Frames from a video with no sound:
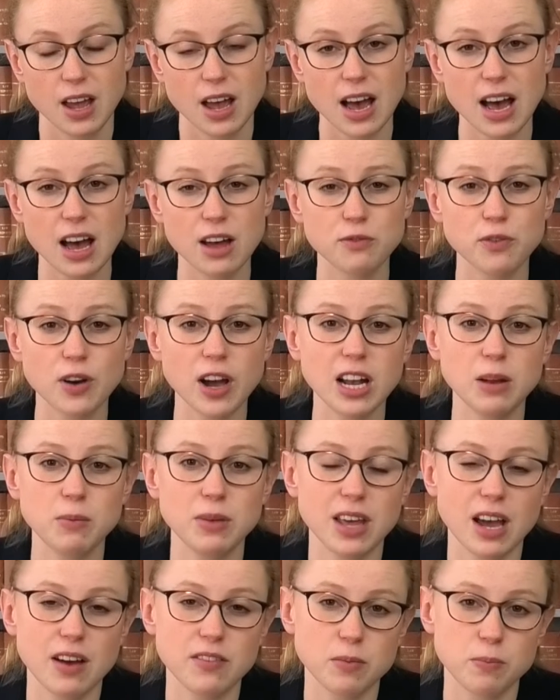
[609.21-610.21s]
And finally,
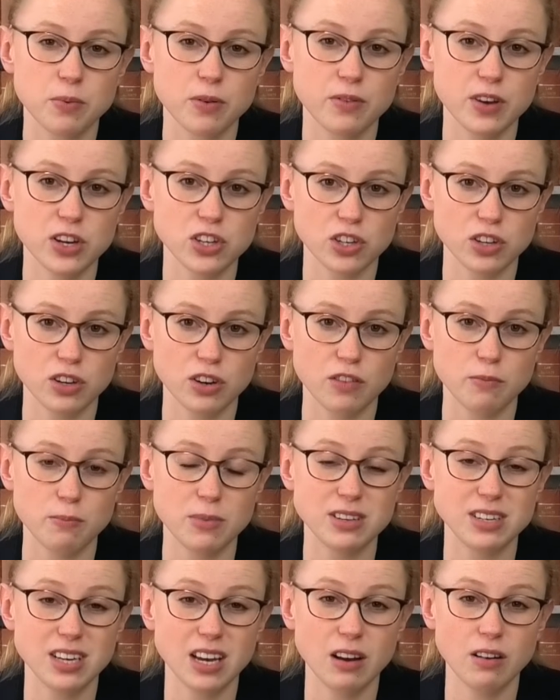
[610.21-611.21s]
we have the provision of
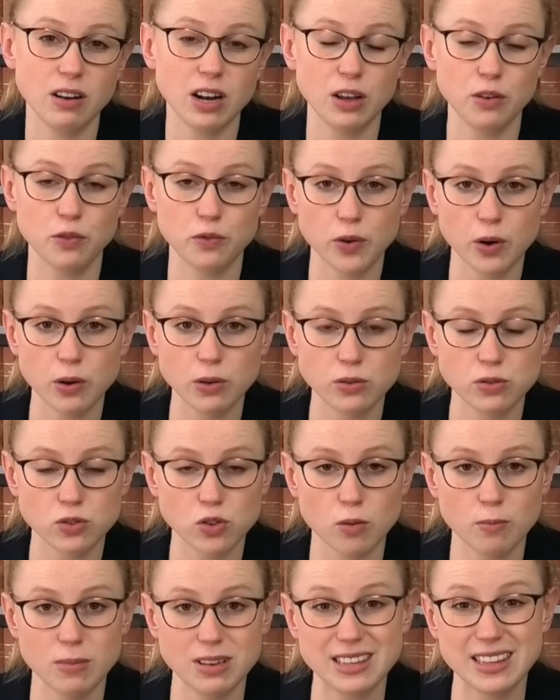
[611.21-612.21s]
materially
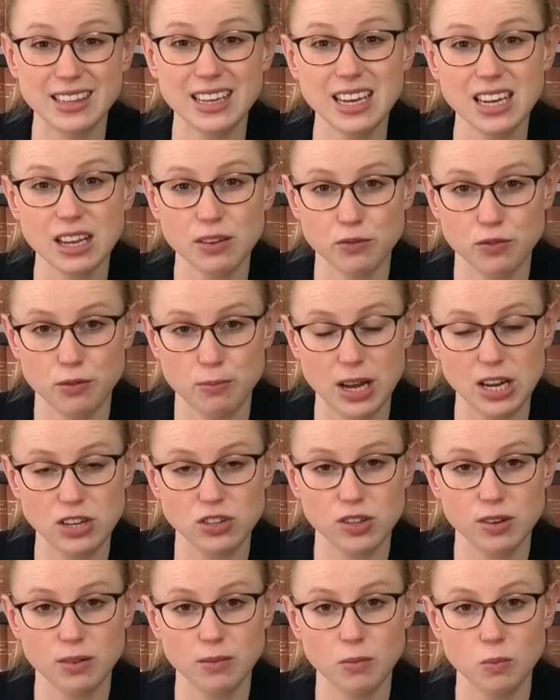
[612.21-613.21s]
false or misleading
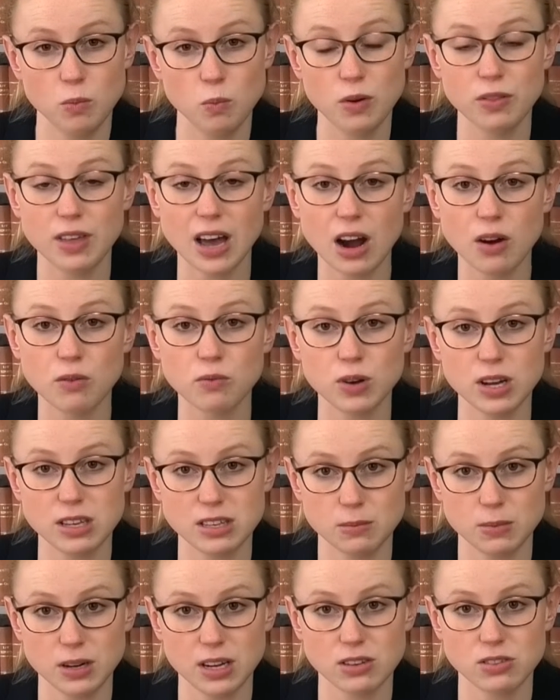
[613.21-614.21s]
information without
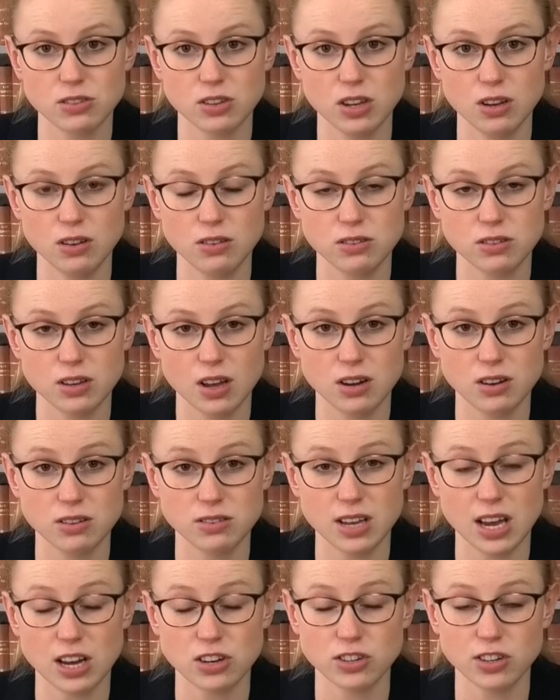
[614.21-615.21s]
reasonable excuse under
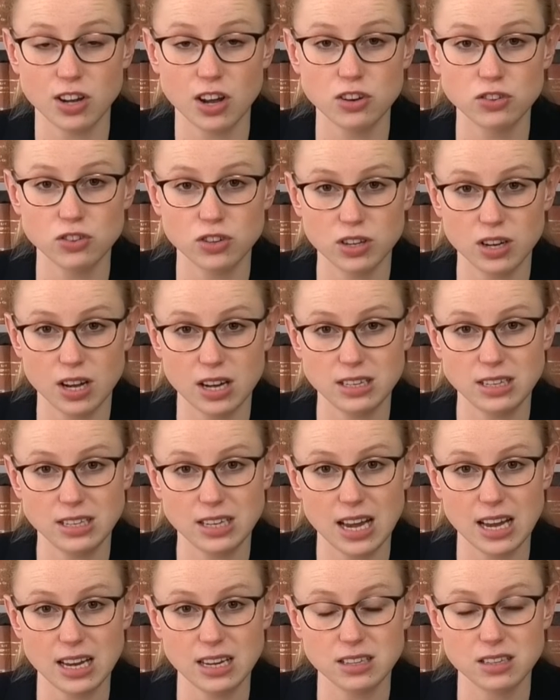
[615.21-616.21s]
Section
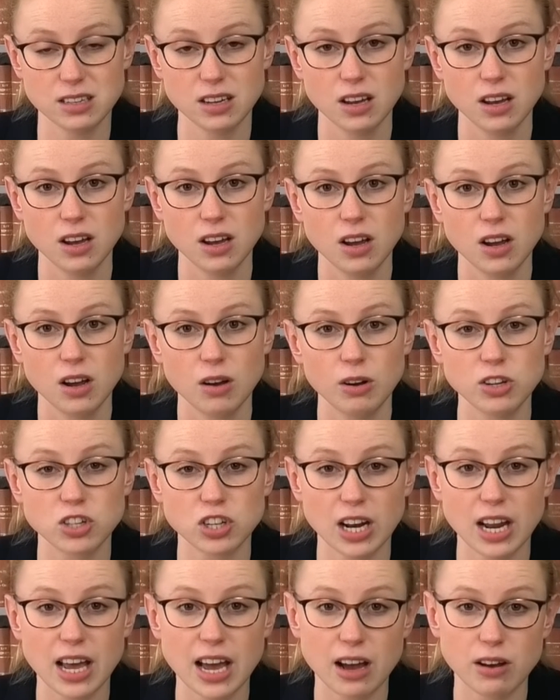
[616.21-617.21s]
198, which
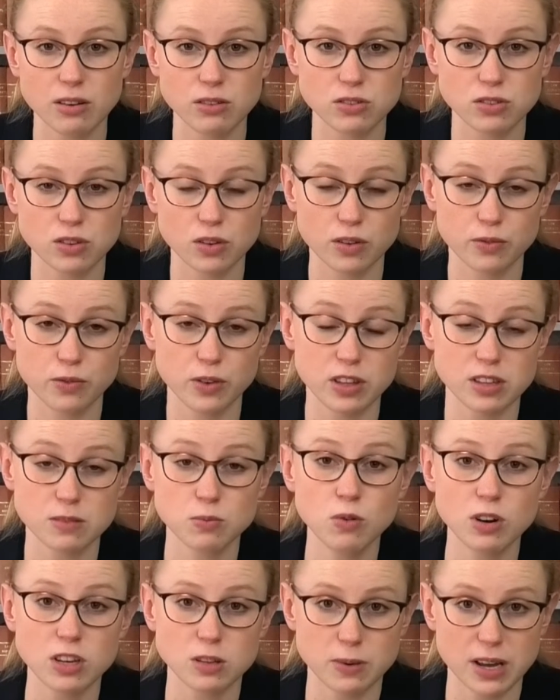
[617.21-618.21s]
allows for the
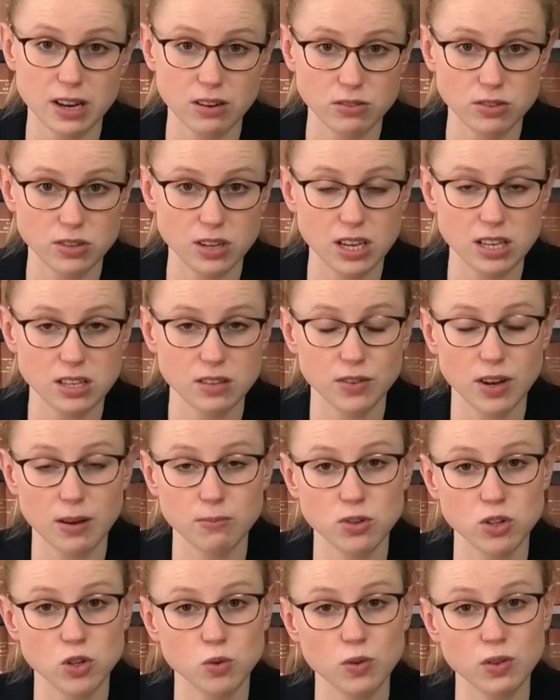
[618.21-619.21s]
smallest penalties of
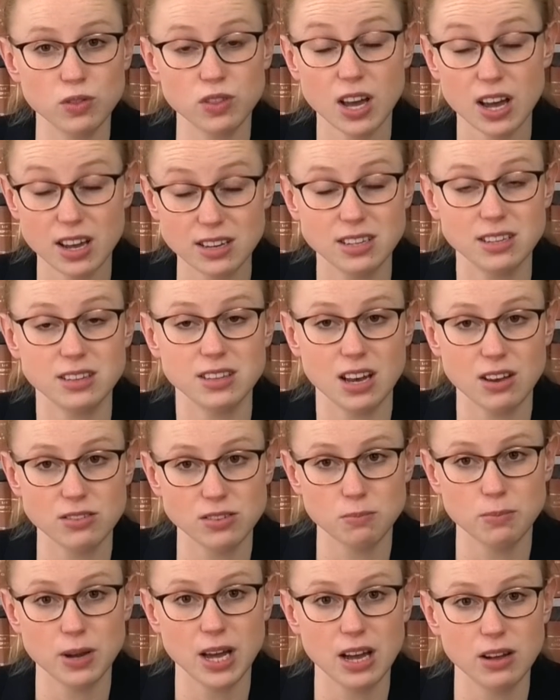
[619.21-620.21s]
up to
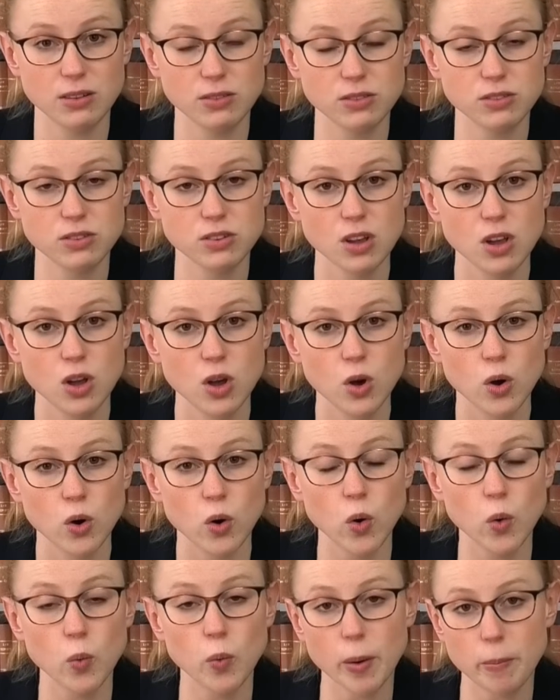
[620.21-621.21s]
£30,000
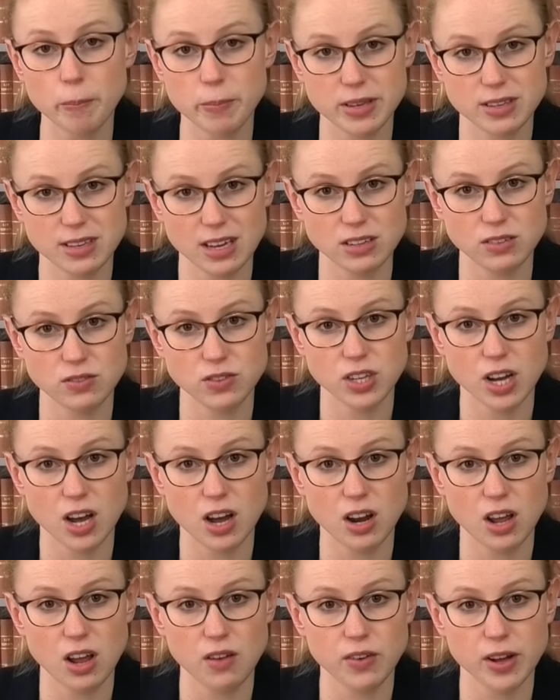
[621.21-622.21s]
or 1% of
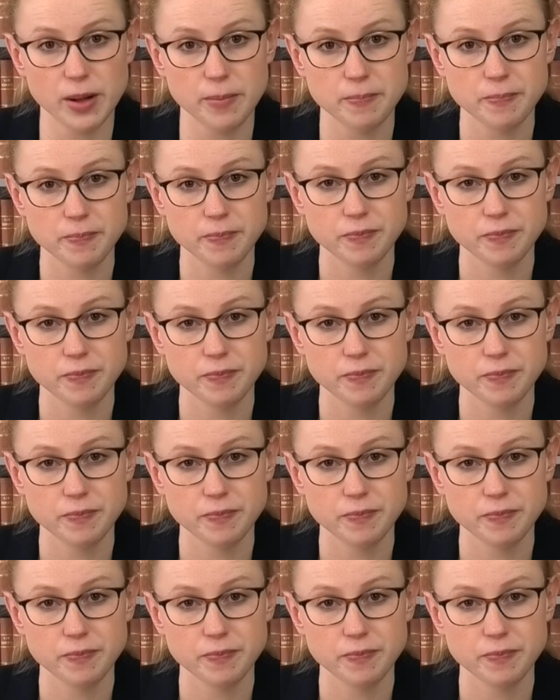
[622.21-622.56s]
turnover.